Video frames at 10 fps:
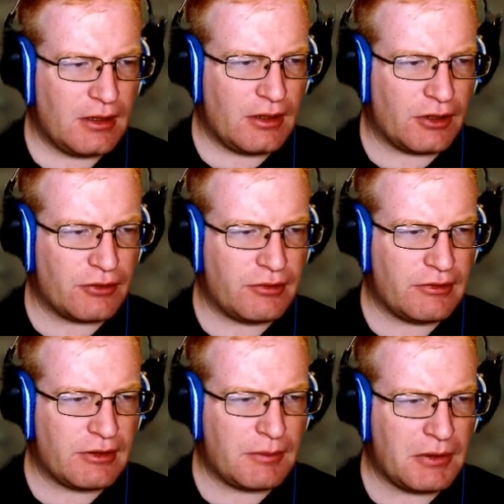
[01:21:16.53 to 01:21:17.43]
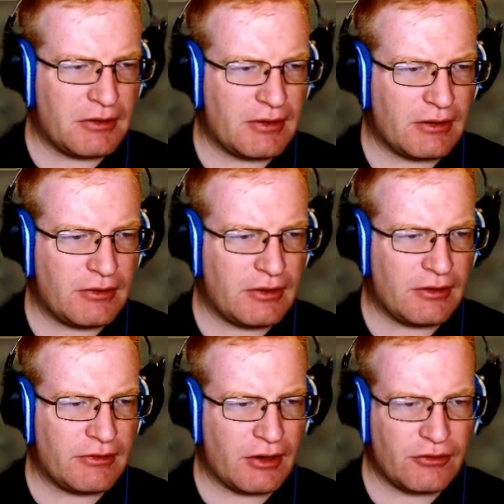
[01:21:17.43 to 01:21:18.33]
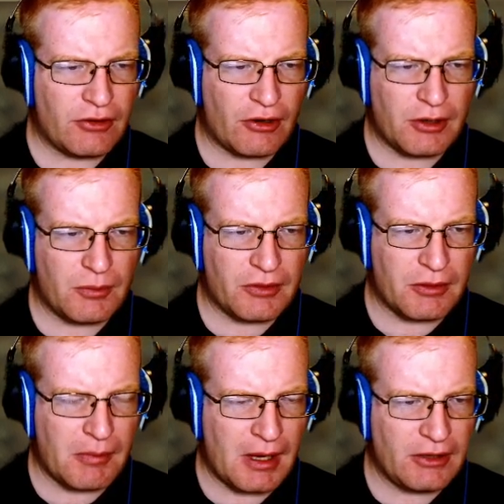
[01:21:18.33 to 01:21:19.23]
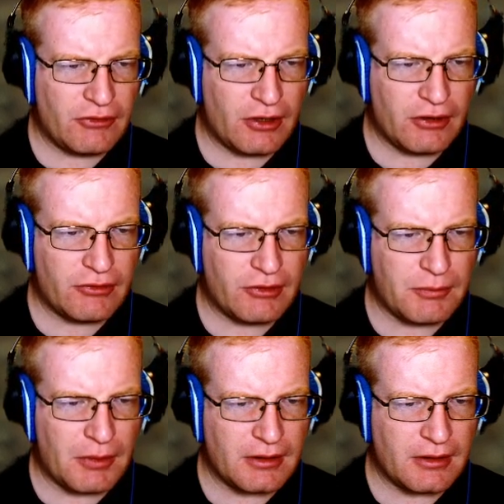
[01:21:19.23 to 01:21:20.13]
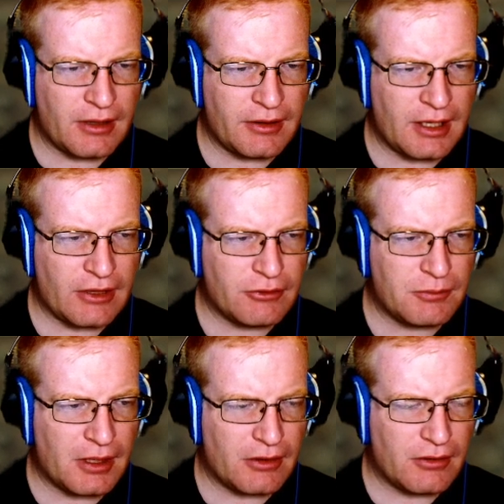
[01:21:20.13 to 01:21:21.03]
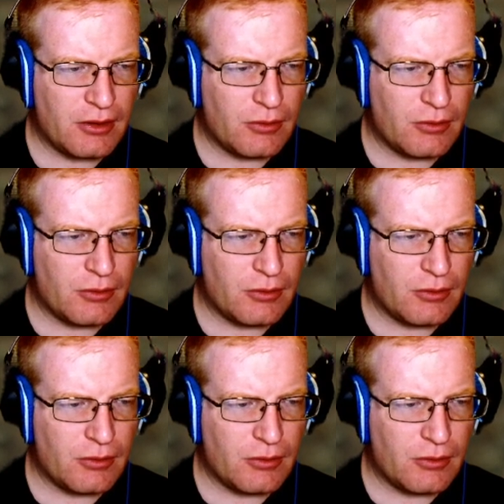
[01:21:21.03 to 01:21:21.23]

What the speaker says: Luxuries can be sent to the desired target with the Manage Luxuries button on the action panel,